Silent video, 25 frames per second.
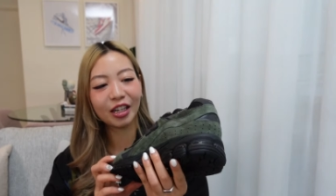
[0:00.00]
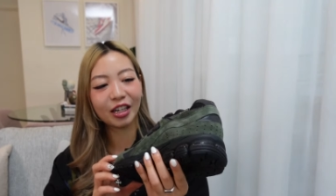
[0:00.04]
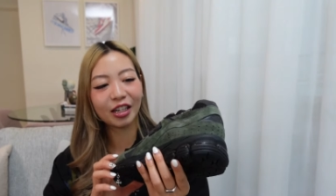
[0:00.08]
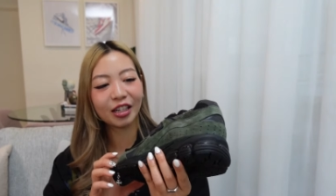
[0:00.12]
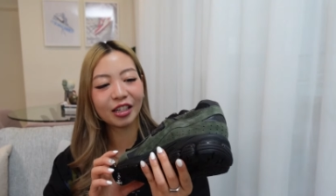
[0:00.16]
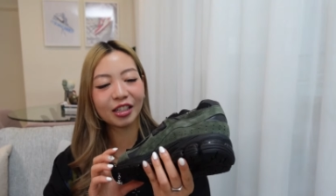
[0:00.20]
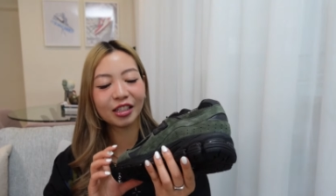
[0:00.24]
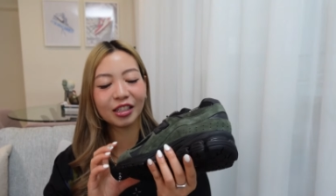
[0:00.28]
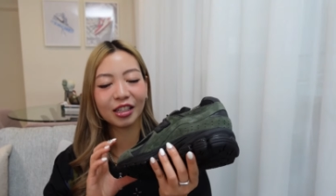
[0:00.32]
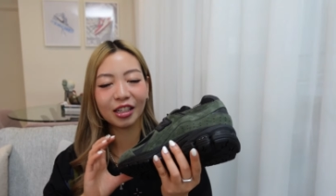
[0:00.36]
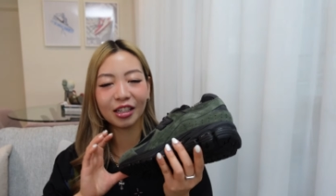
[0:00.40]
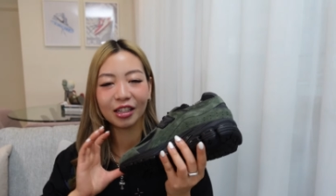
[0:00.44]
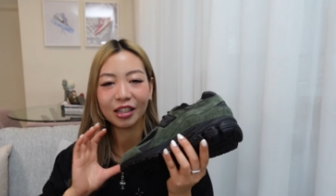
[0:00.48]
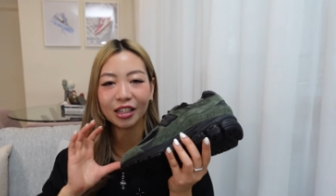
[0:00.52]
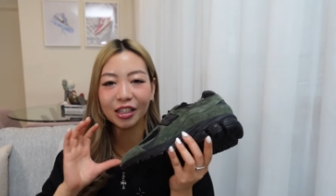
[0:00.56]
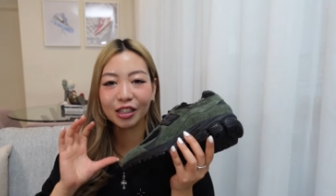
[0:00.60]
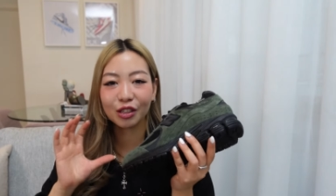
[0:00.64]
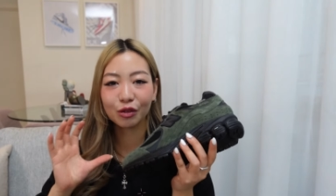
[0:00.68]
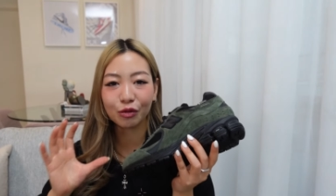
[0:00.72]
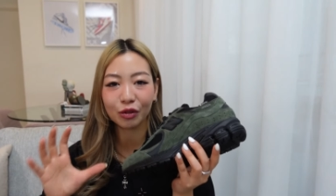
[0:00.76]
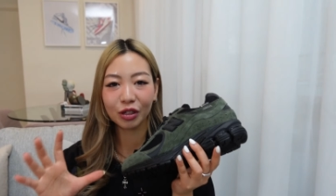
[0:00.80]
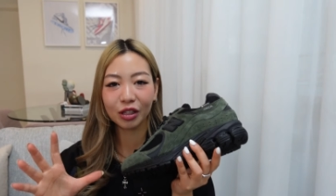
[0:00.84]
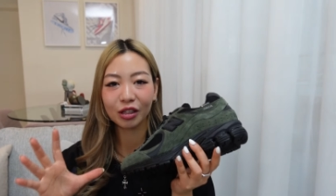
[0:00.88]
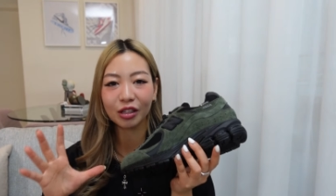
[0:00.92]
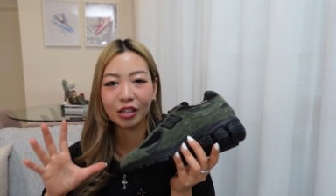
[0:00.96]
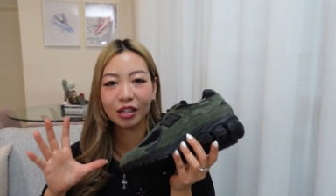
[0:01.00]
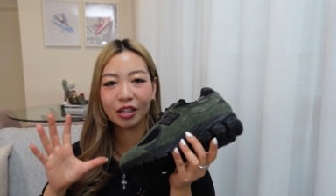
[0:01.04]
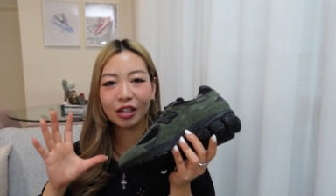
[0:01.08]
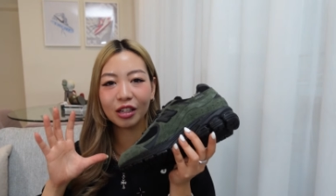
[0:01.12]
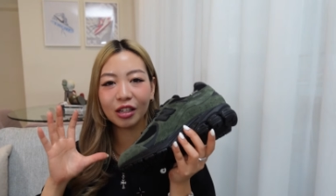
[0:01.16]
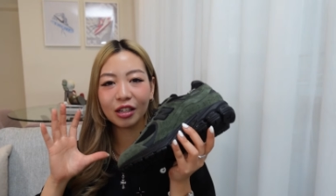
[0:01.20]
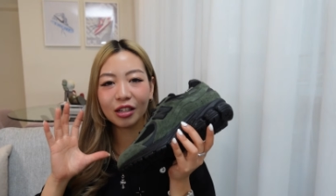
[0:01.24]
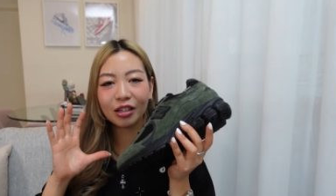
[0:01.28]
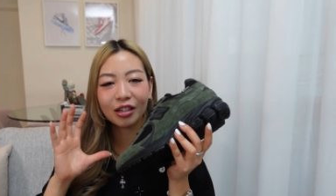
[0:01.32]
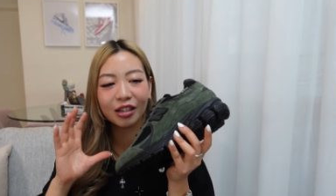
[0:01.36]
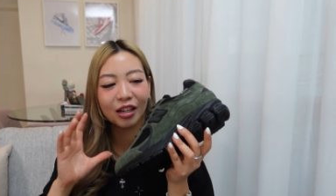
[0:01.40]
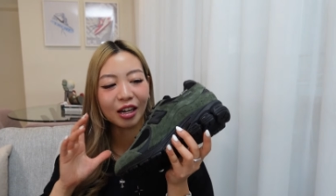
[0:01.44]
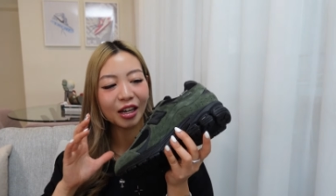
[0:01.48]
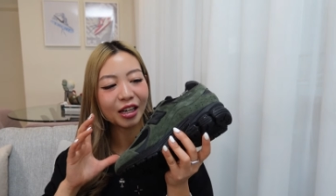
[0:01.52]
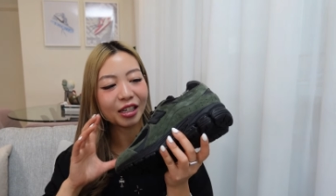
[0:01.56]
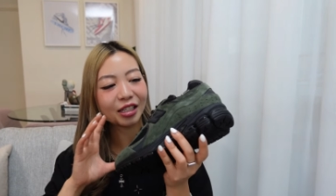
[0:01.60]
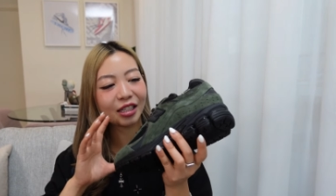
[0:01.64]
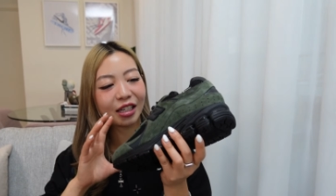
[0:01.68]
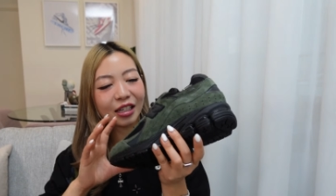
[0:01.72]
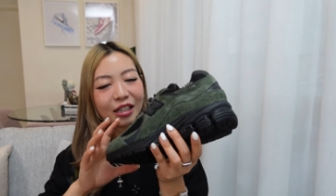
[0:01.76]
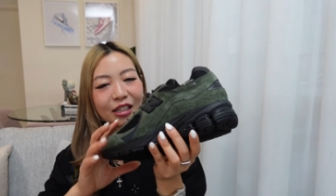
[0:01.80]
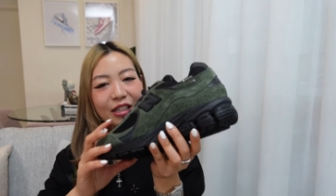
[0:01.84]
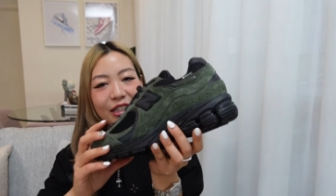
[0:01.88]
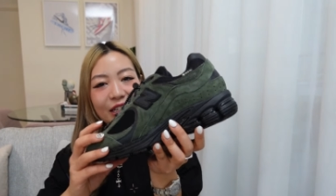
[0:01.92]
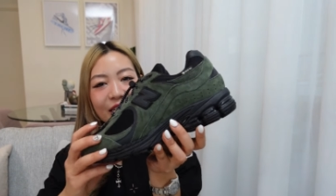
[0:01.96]
It is in this really
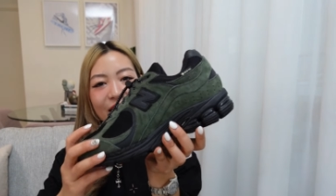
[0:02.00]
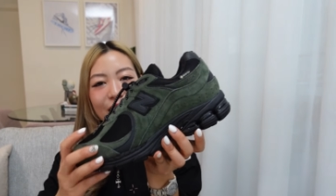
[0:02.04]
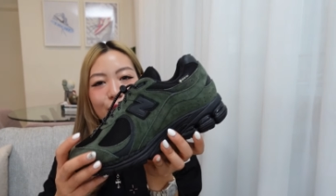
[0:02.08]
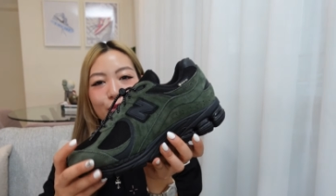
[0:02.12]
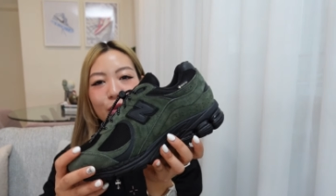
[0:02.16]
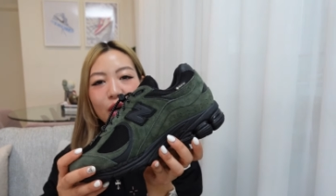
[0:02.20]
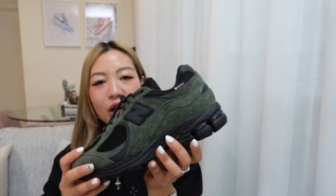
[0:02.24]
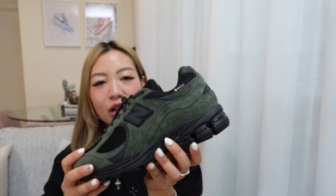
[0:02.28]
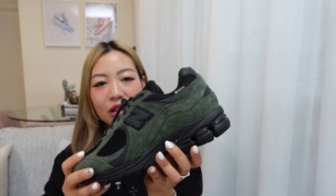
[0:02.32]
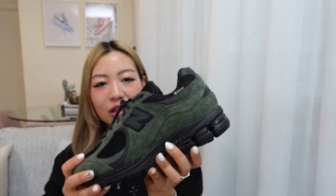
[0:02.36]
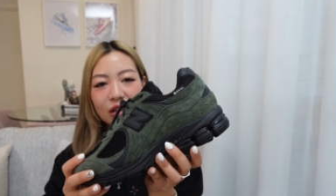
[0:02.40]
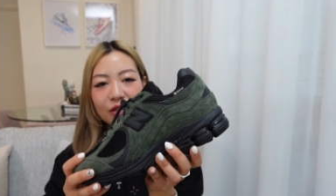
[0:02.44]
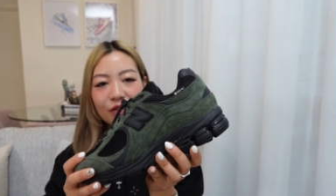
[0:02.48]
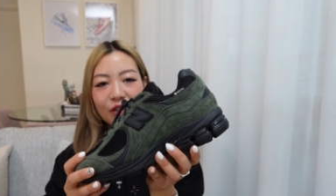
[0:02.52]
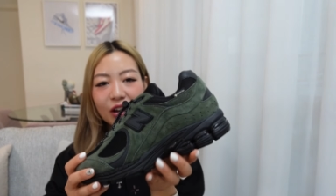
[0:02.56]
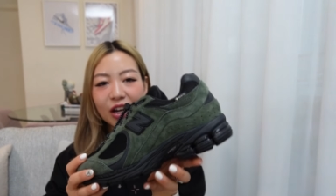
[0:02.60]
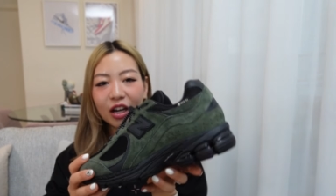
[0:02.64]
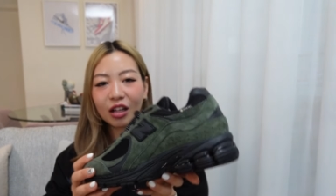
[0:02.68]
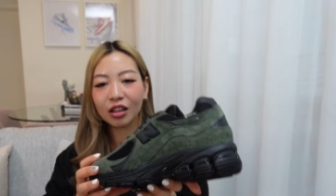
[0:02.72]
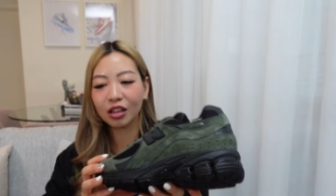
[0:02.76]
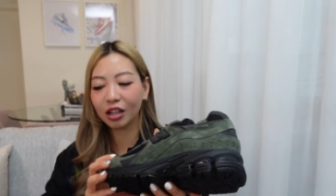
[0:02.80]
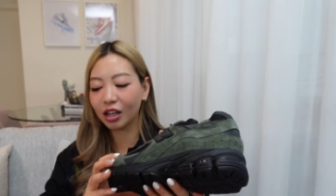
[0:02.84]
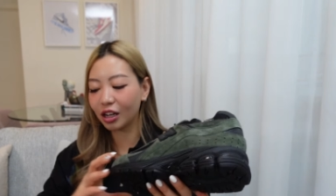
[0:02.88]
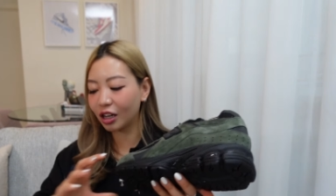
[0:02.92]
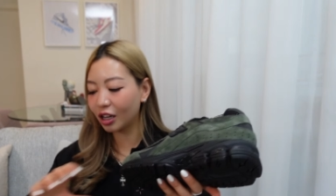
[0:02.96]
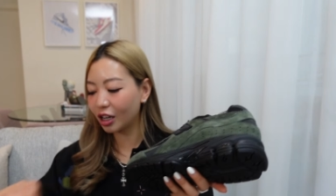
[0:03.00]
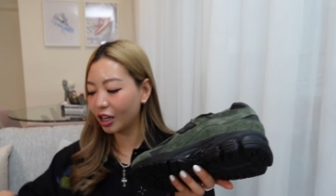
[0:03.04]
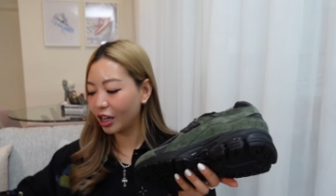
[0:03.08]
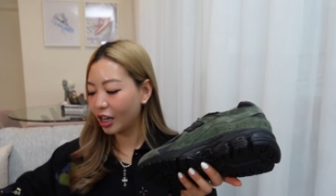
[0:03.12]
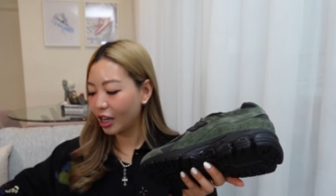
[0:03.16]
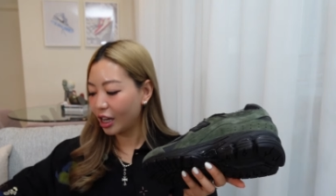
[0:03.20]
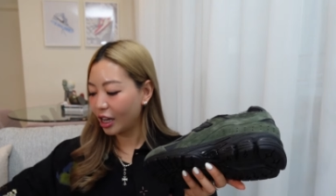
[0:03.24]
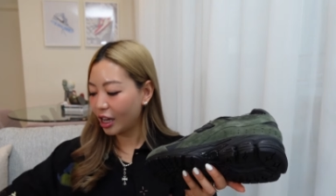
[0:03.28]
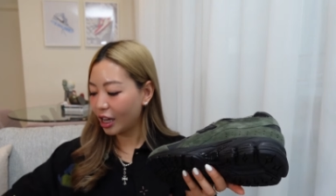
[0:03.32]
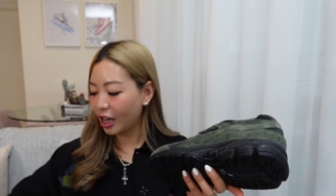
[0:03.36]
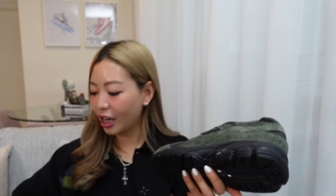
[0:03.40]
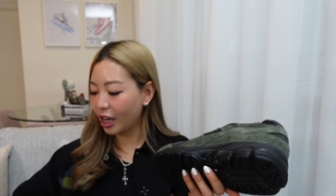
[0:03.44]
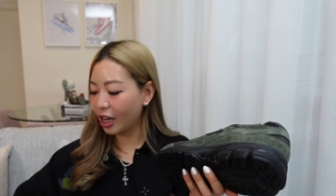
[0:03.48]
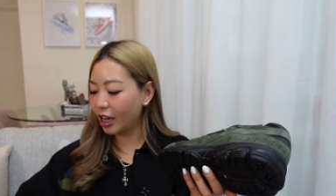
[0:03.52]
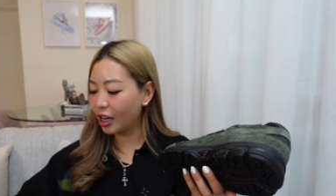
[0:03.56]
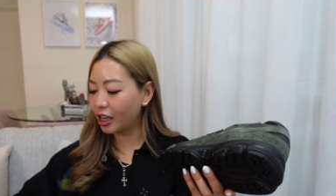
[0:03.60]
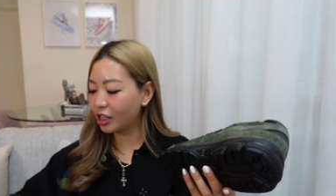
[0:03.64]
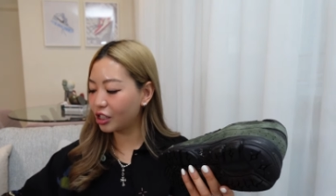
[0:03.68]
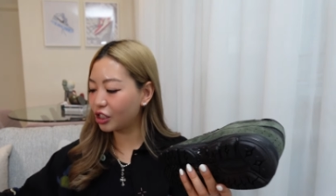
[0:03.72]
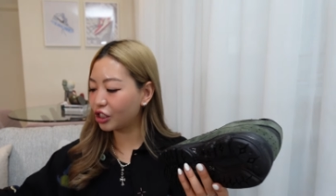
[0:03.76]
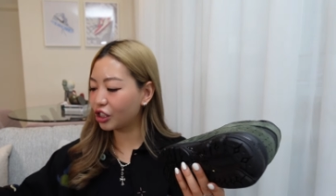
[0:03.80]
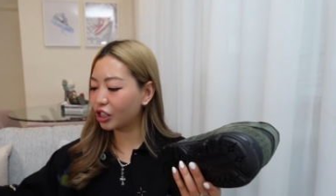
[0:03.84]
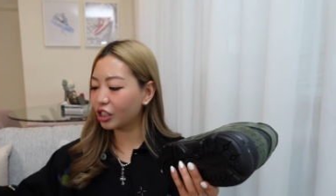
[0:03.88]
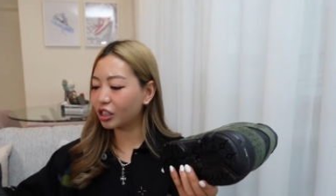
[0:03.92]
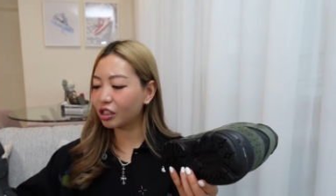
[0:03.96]
nice deep olive color.
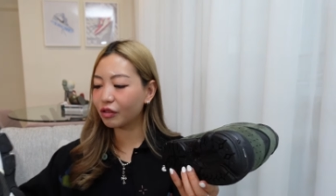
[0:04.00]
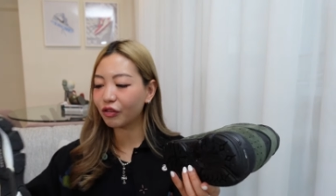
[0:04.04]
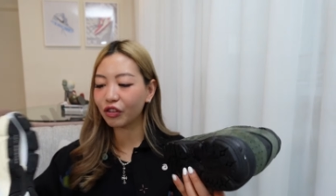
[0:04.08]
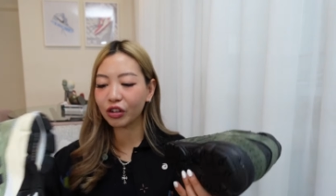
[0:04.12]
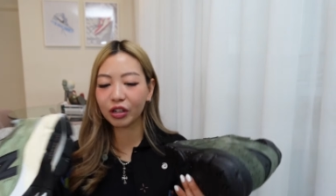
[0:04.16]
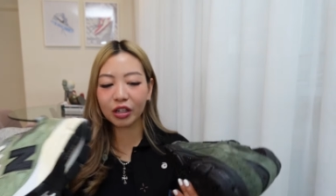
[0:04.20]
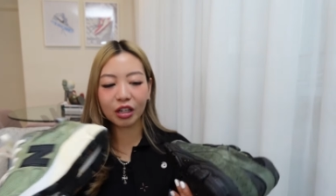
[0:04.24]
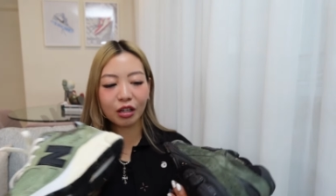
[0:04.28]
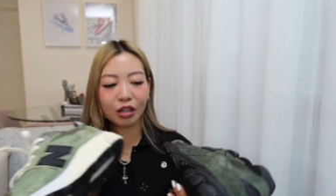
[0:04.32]
And just for